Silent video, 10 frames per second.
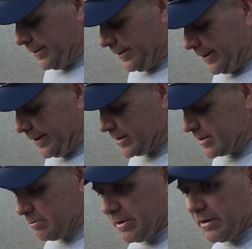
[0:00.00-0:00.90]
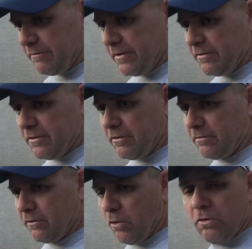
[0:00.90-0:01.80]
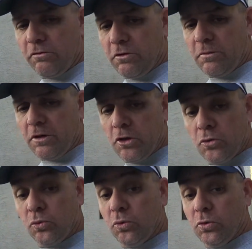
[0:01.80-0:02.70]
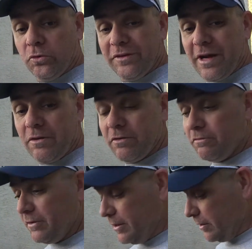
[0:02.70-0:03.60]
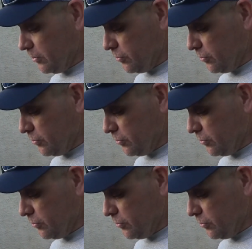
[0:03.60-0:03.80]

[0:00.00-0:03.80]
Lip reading: I guess the benefits of going from a rural town of Phoenix